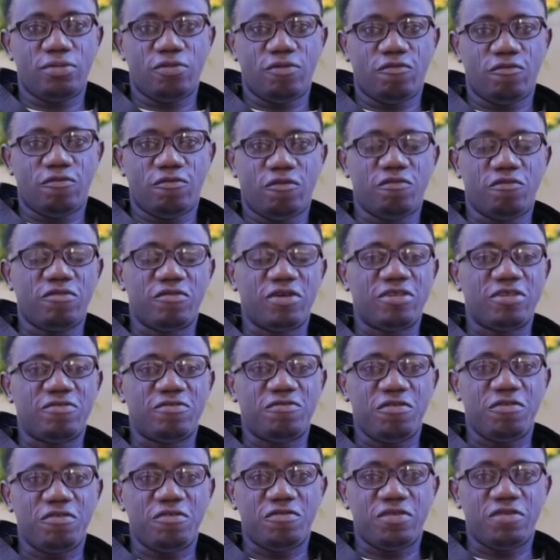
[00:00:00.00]
from verse
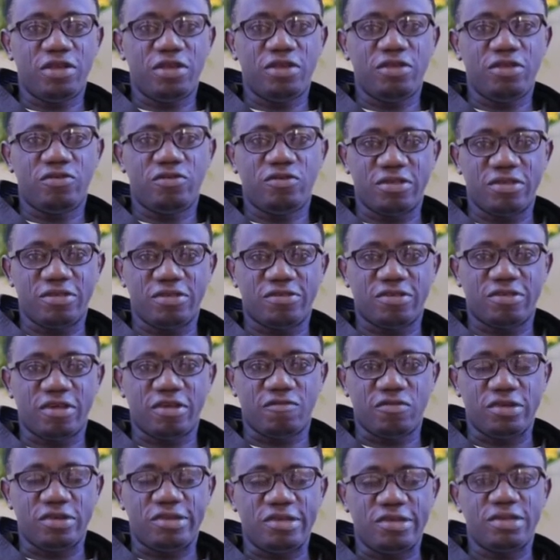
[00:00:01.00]
15 to
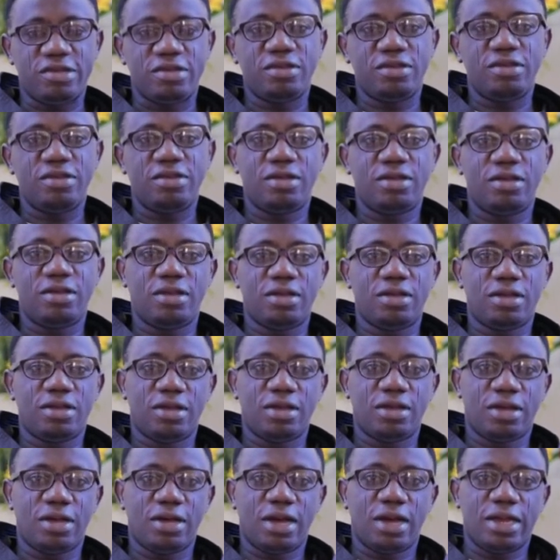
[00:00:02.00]
17,
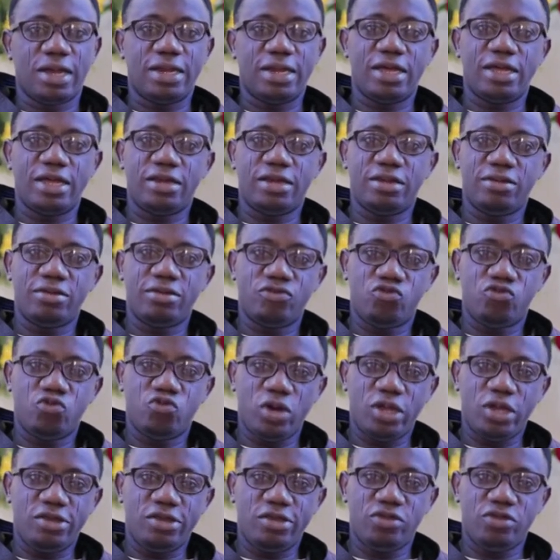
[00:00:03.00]
and then
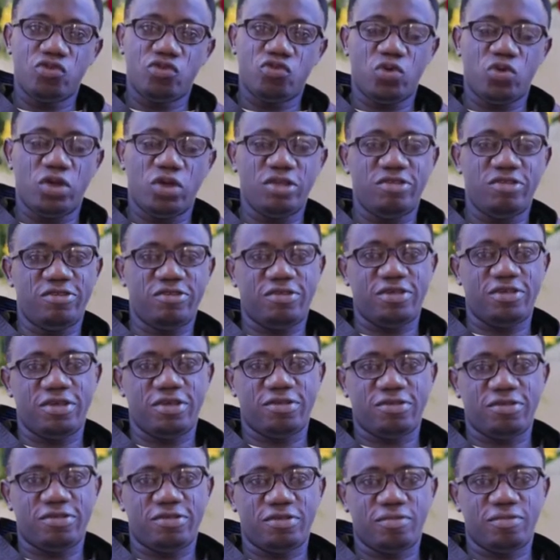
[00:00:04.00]
20 to
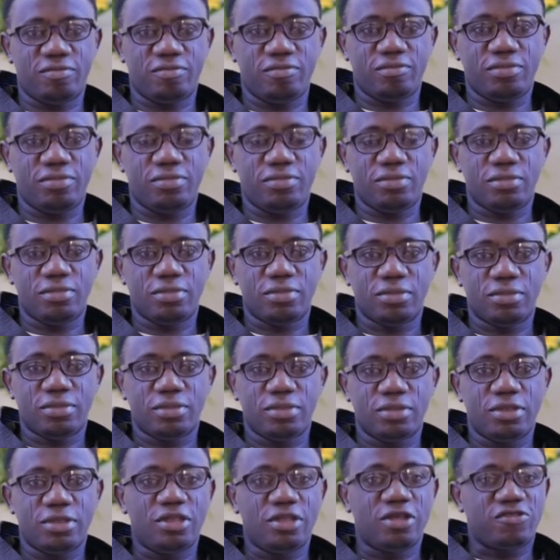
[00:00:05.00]
26.
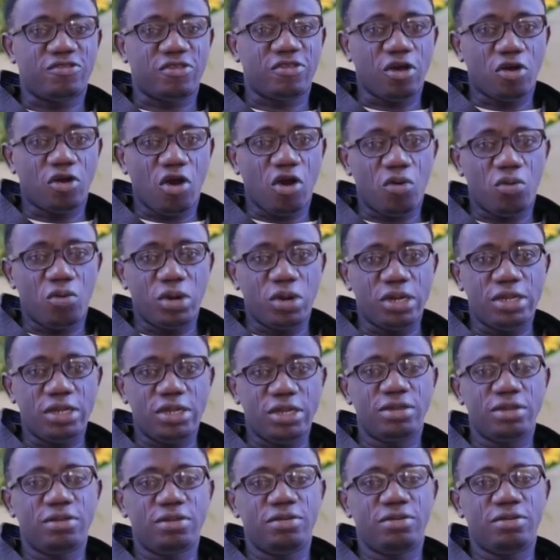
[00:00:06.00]
The second
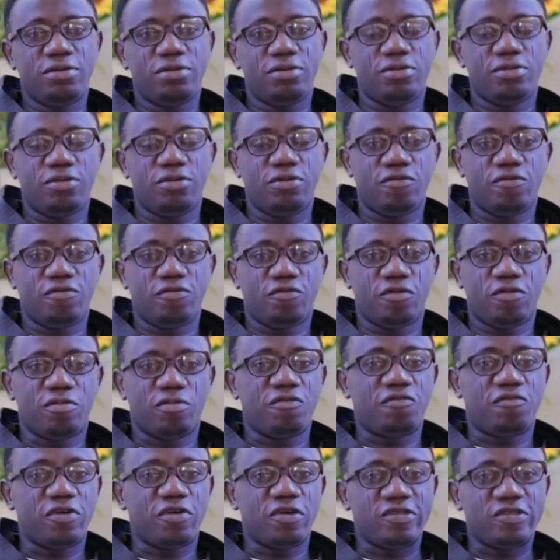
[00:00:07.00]
reading from
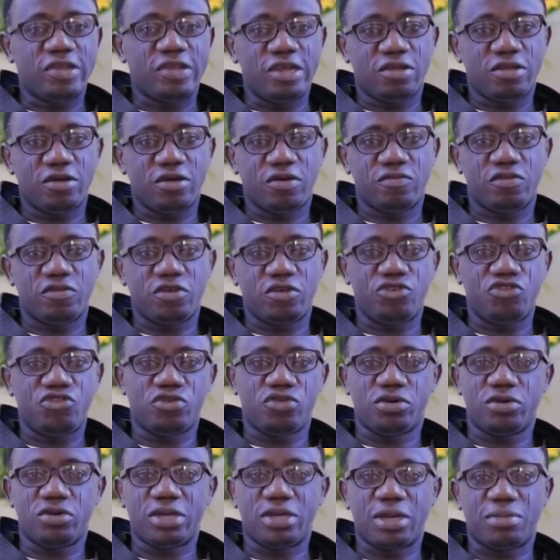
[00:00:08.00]
the first letter of St.
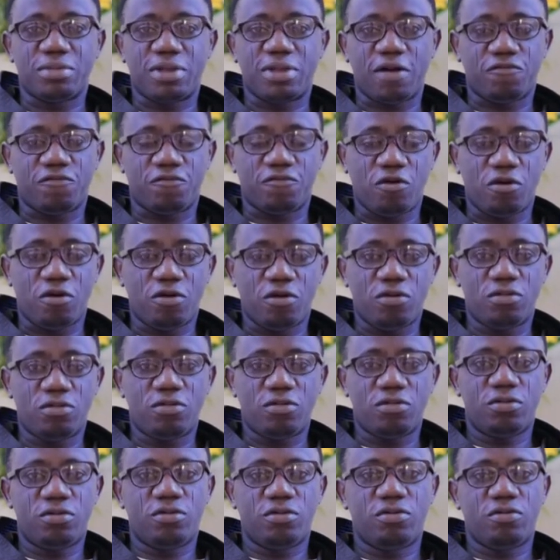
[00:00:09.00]
John, chapter 4,
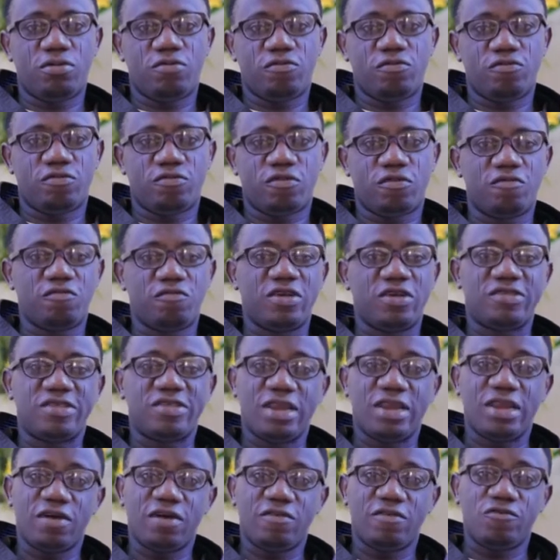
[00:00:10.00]
from verse
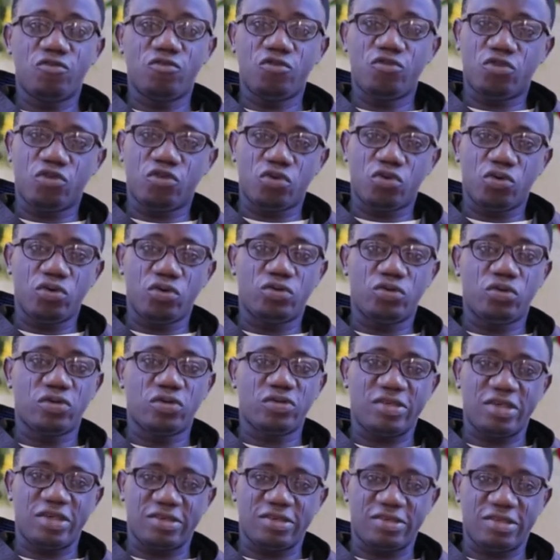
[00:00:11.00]
11 through to
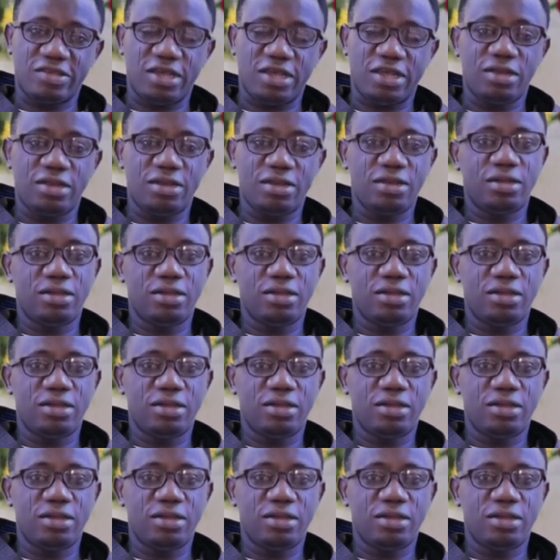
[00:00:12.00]
16,